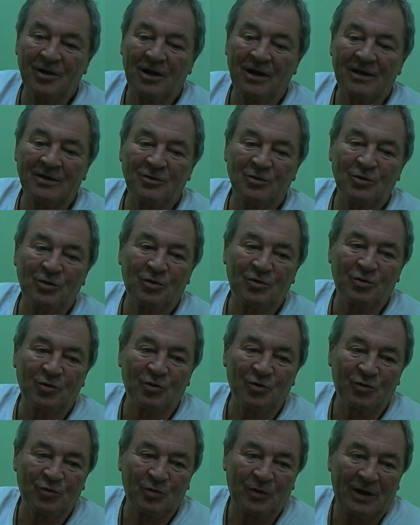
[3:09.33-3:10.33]
Collect all your
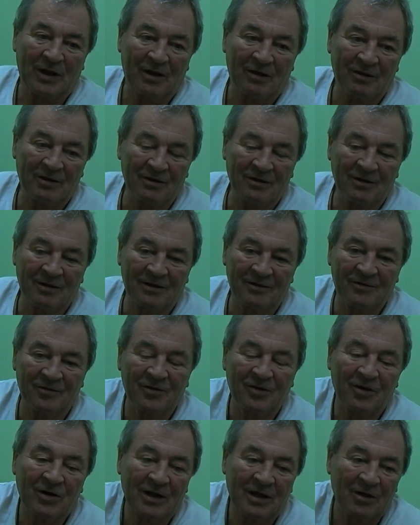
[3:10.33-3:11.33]
thoughts without
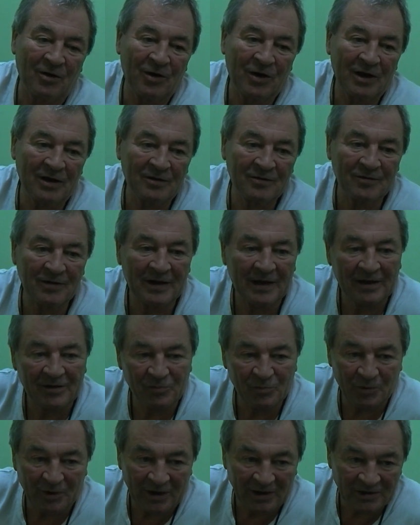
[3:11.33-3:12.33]
necessarily going into the
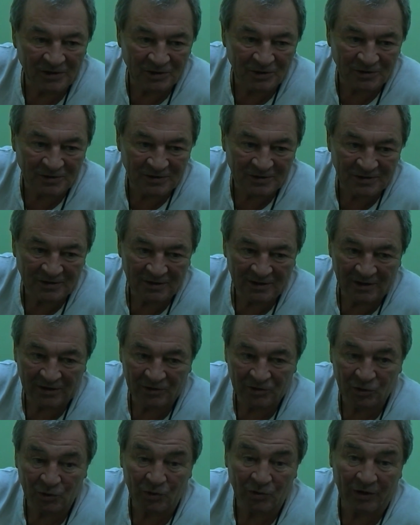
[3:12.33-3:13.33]
explanations in
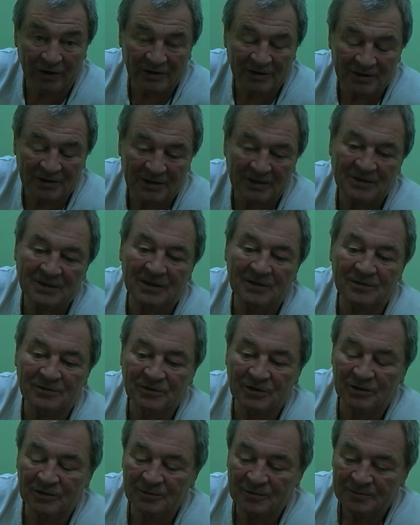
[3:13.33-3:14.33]
too great a detail.
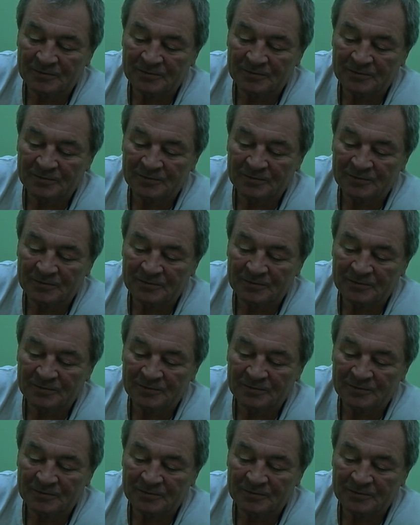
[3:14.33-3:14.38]
So